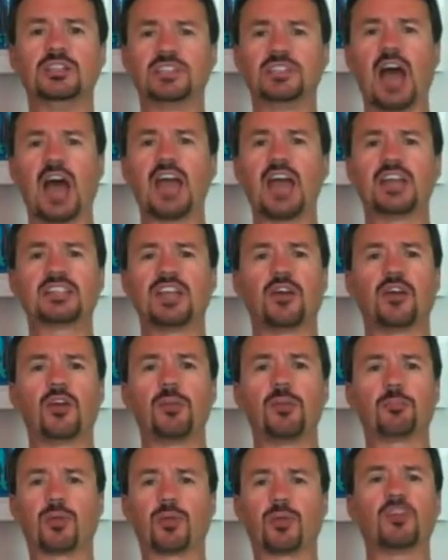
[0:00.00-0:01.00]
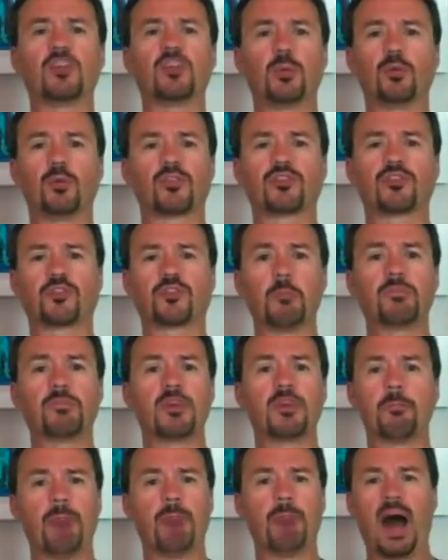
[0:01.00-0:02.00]
dietary principles from the
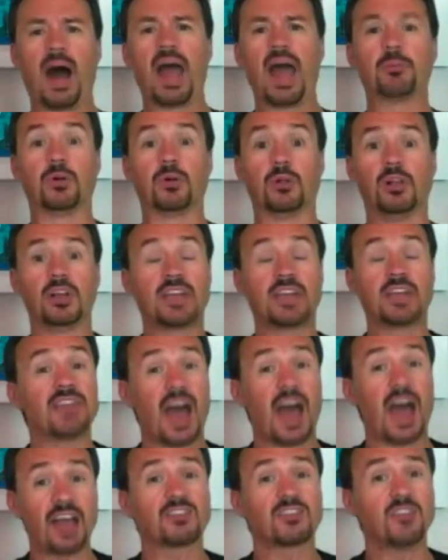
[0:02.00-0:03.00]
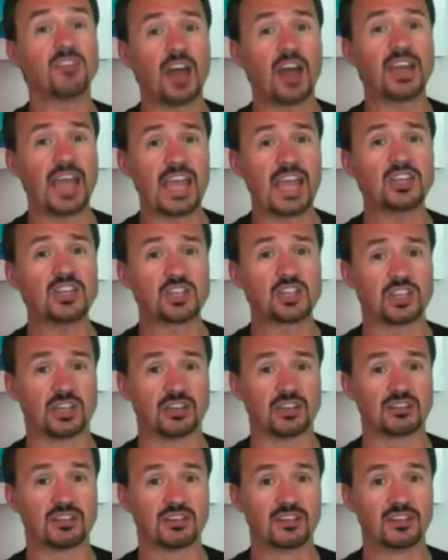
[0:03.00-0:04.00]
Bible. Okay, that's not ancient.